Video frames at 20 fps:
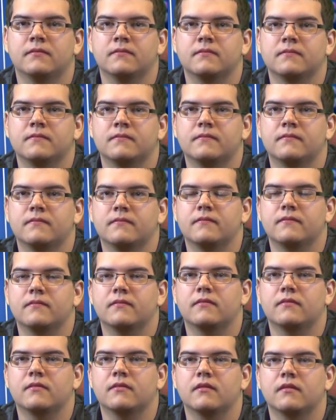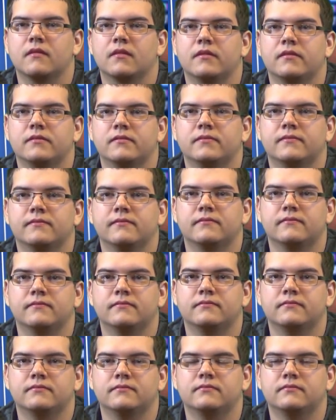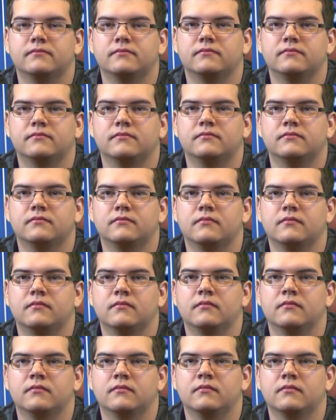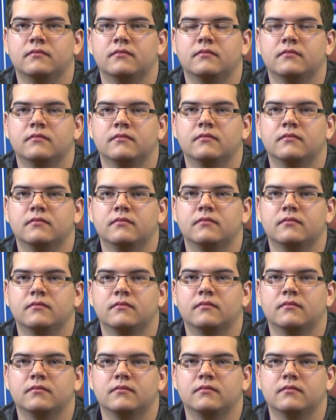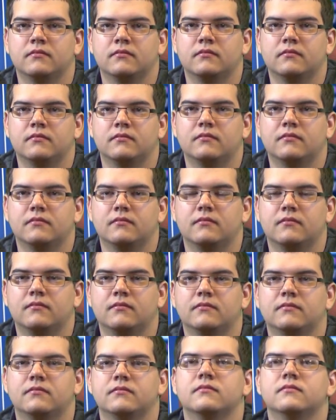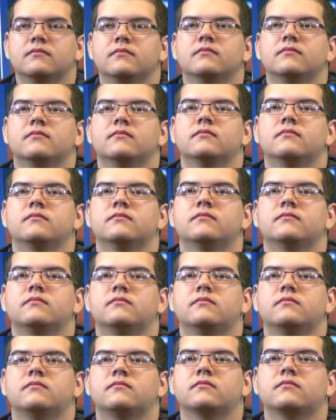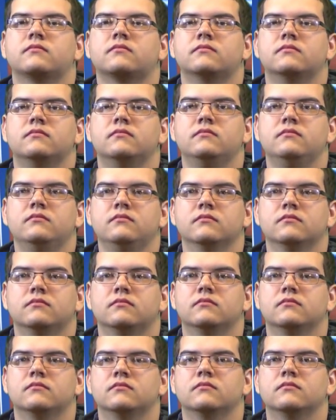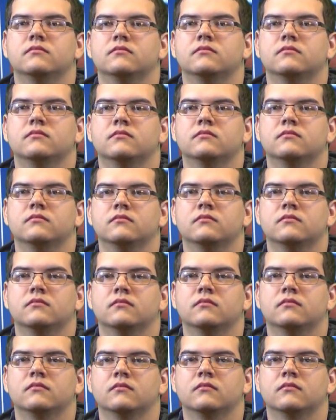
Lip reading: (silent)